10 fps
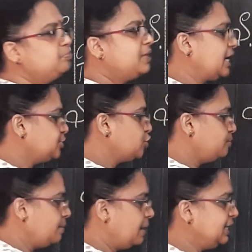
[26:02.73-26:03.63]
That should
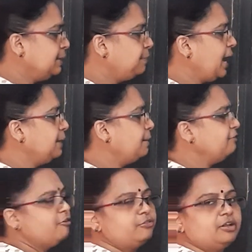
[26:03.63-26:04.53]
be multiplied
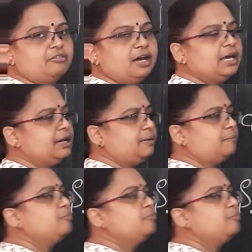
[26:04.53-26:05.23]
by 51.